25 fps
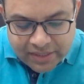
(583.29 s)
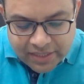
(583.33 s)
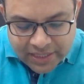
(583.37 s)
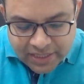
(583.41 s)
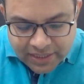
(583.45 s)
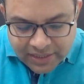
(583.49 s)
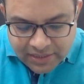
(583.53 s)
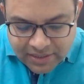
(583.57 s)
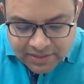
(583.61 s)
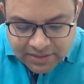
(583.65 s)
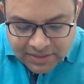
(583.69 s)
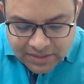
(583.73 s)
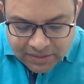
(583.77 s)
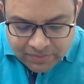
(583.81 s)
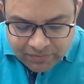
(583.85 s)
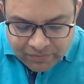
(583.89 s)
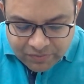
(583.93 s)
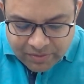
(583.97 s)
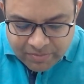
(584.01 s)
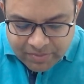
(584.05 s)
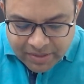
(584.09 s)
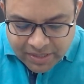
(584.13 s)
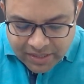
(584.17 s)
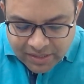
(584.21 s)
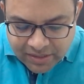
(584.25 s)
In the same
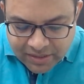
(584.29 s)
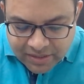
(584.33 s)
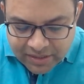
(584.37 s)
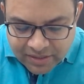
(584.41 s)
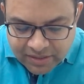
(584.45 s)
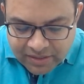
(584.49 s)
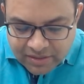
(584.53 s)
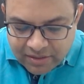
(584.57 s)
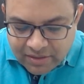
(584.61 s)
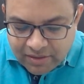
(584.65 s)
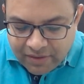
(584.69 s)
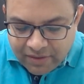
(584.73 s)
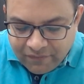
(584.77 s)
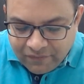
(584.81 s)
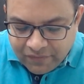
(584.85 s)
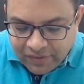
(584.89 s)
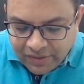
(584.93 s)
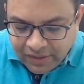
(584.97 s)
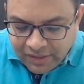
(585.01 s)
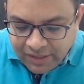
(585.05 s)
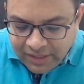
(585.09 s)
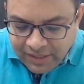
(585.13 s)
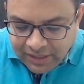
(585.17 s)
way, mendicant with